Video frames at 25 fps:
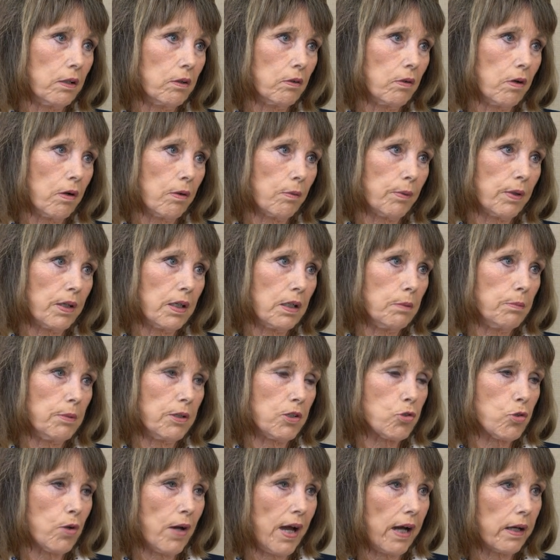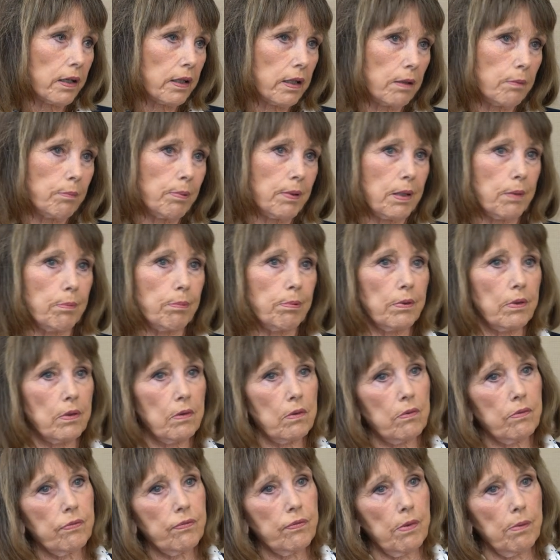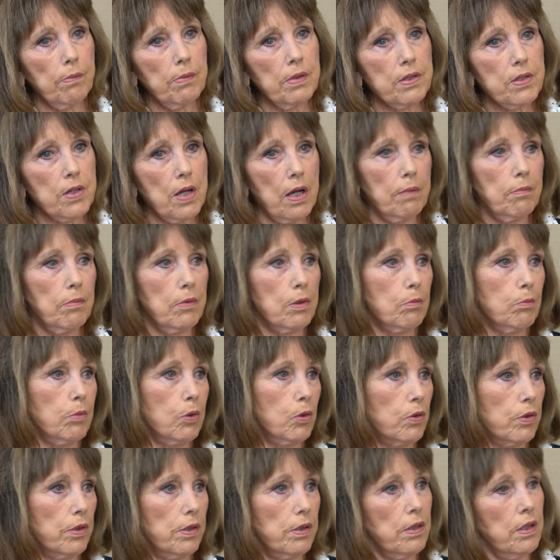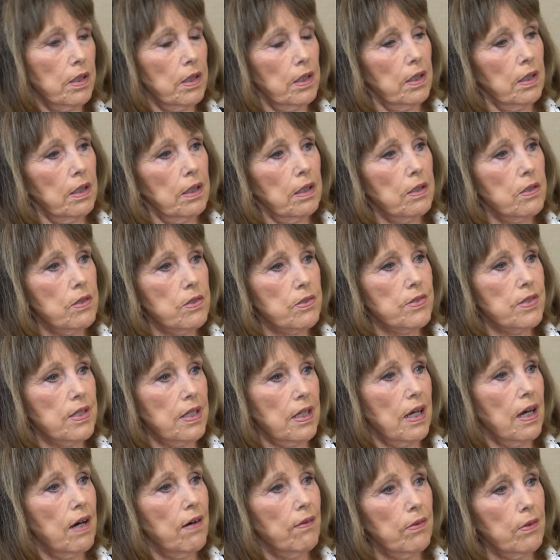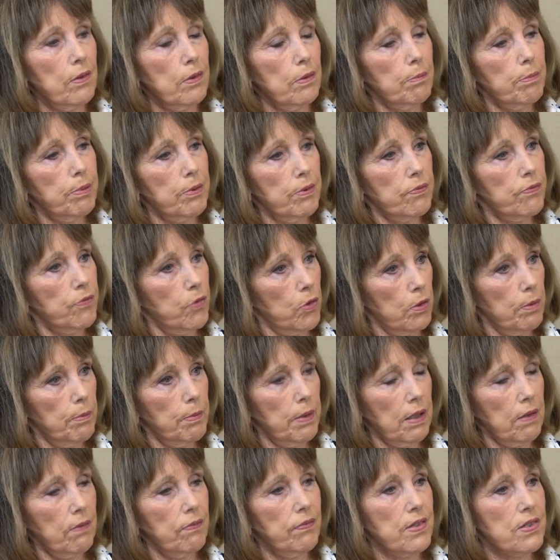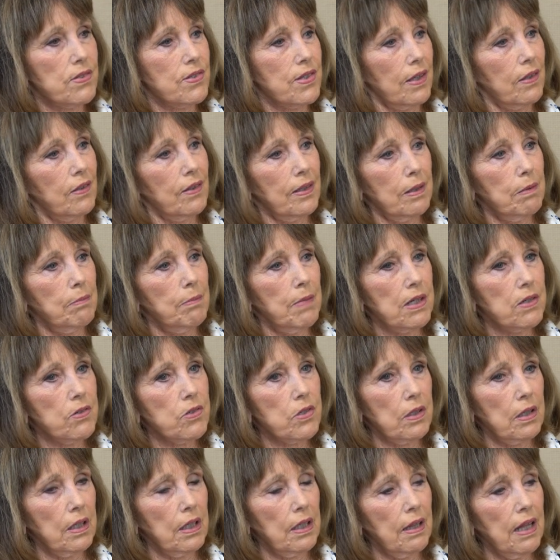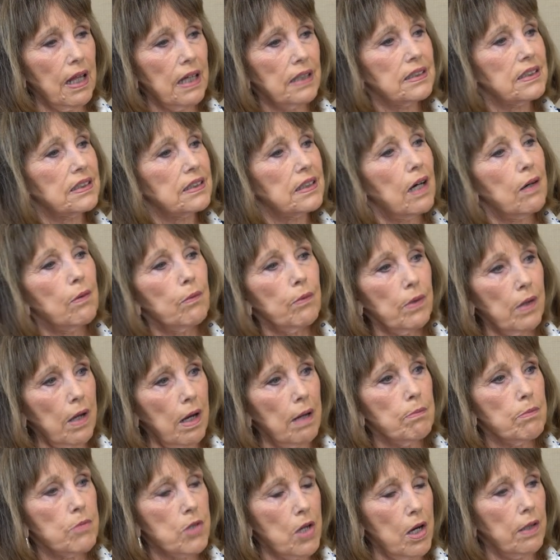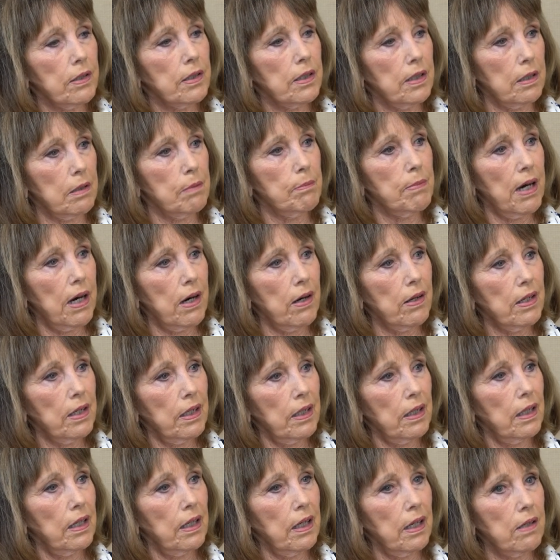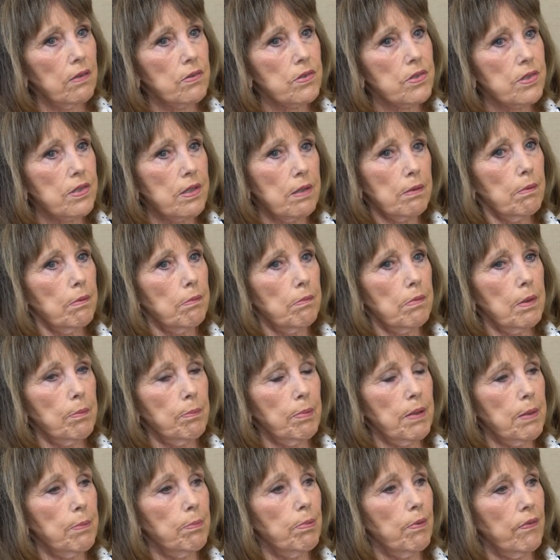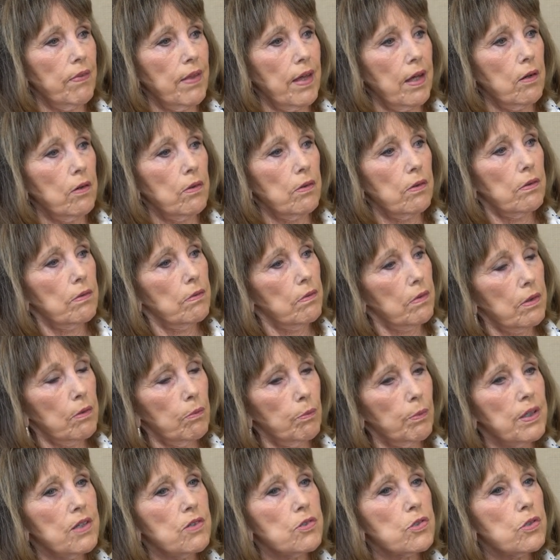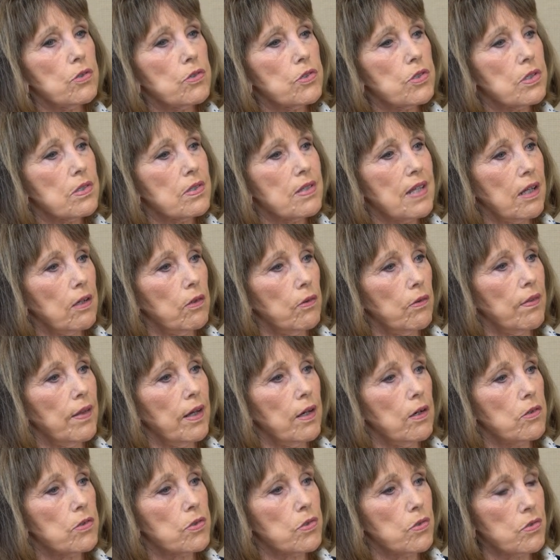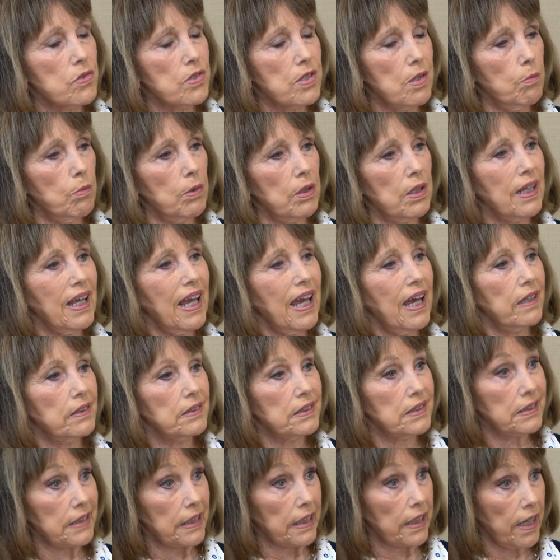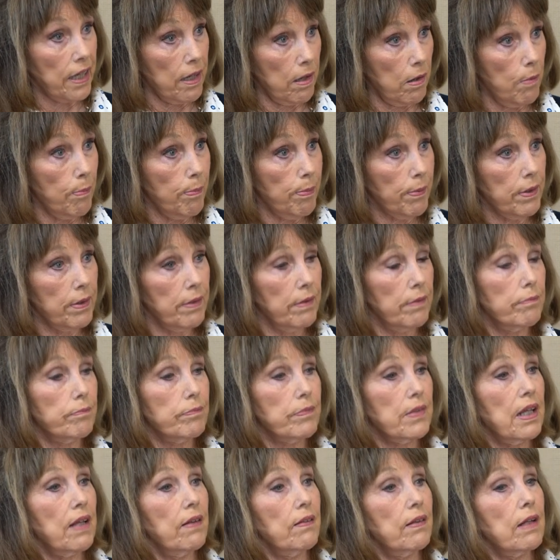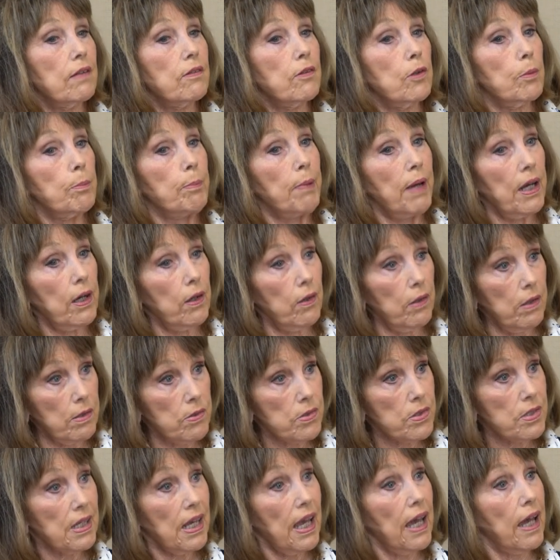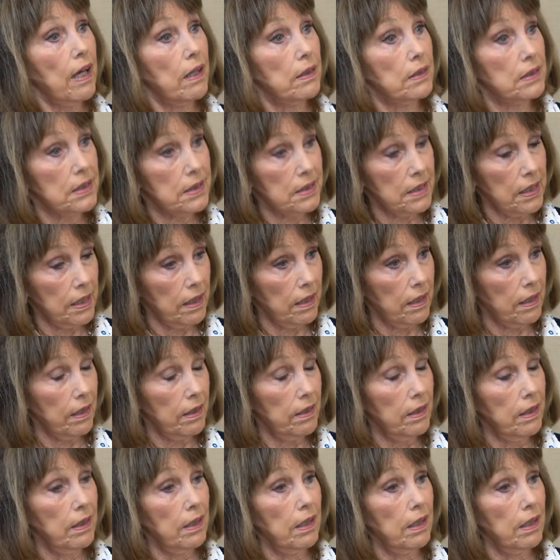You know, are we going to be tracking people from the time they're born to see how they're performing physically and mentally? That's not what I'm talking about. It's the people that are, the resources that are there, so someone can seek help, and that their parents can seek